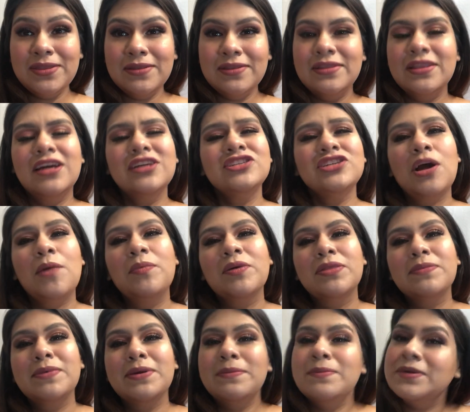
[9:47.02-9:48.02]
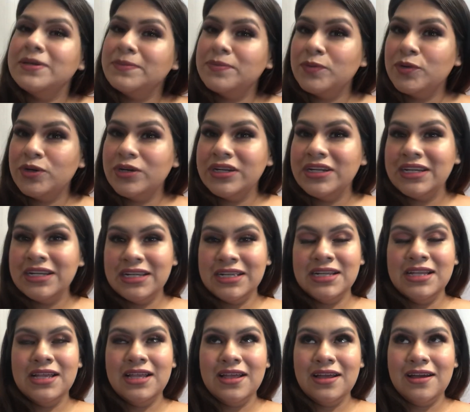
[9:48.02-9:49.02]
not shop with me, but more,
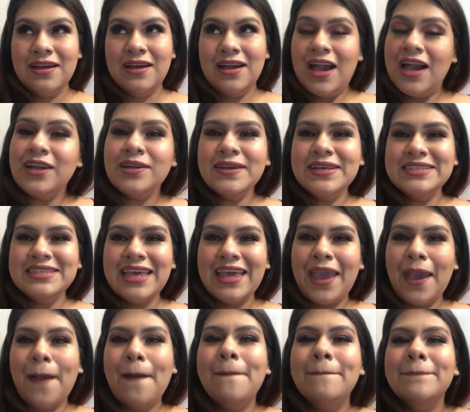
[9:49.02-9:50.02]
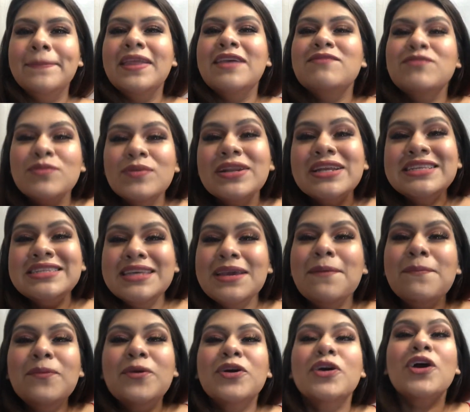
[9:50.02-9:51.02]
how do I say it? If you want to see
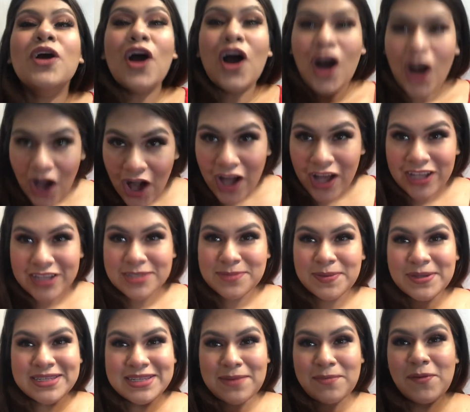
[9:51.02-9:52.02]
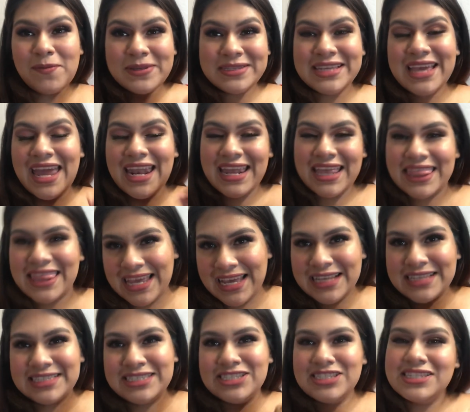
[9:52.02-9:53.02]
more hauls, because I'm always getting
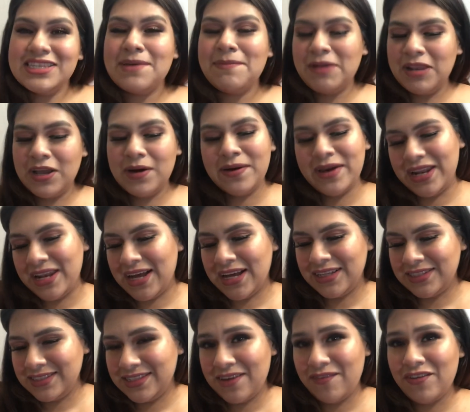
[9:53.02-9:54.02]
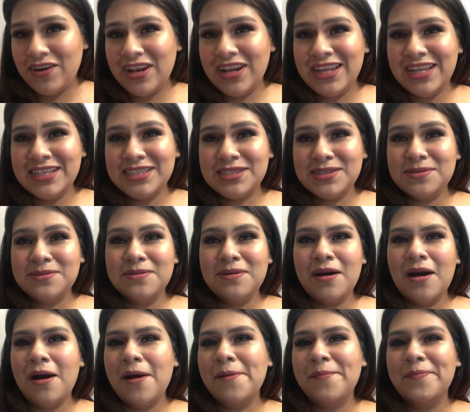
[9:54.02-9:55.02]
things, just let me know, and I'll definitely do
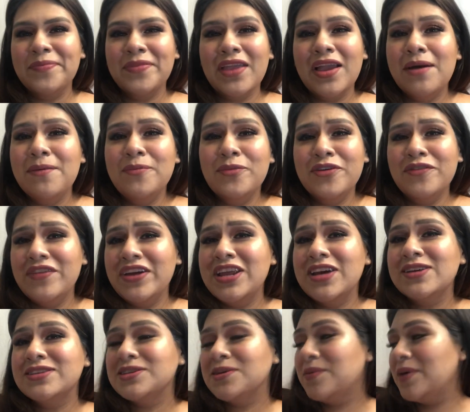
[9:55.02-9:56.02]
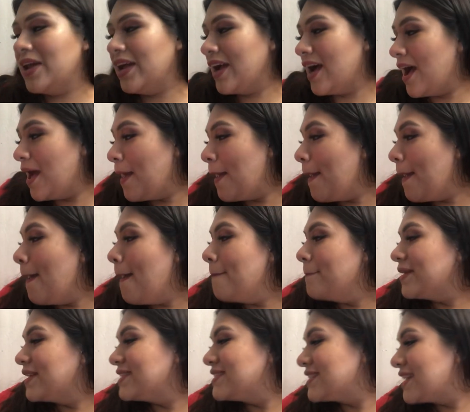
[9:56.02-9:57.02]
more videos on what I got.
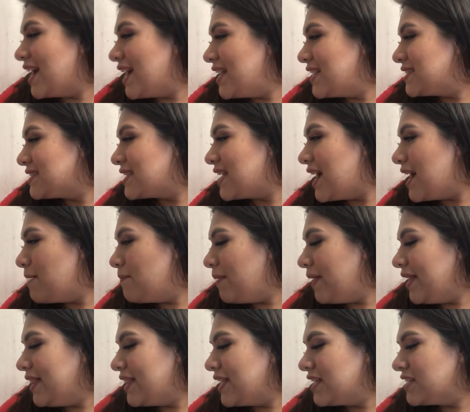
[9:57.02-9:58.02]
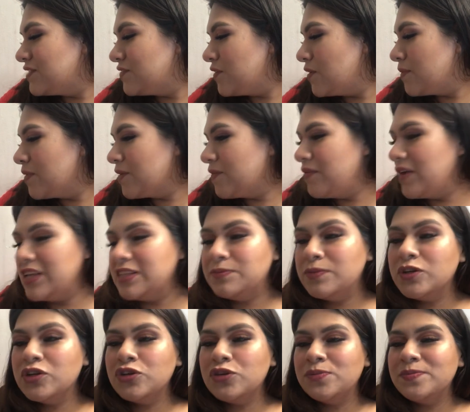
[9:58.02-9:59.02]
because guys, I buy things from the
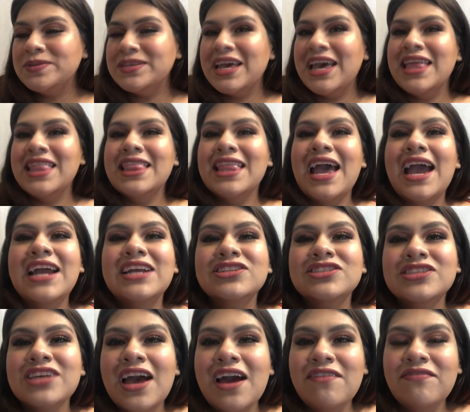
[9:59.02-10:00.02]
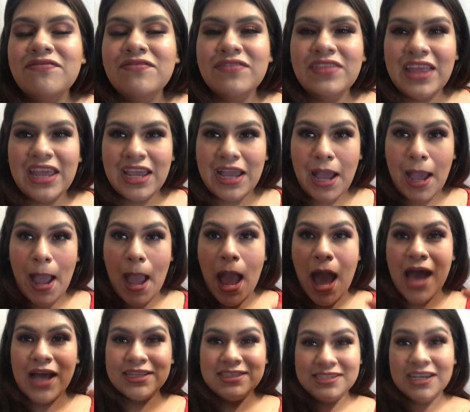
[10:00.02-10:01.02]
Facebook groups and I just have like
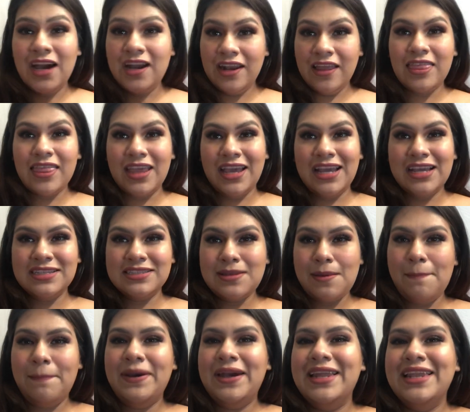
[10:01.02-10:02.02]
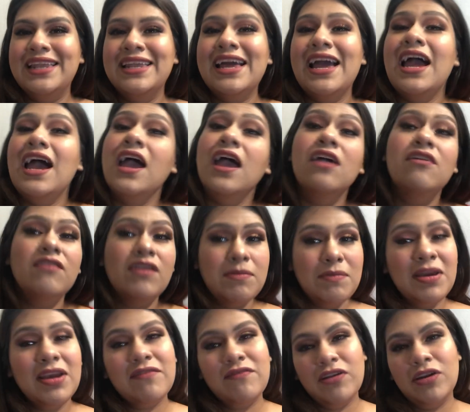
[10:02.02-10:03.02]
a ton of things, but if I
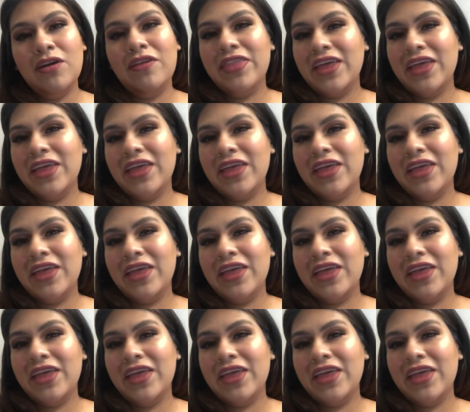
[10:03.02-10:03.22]
make a video on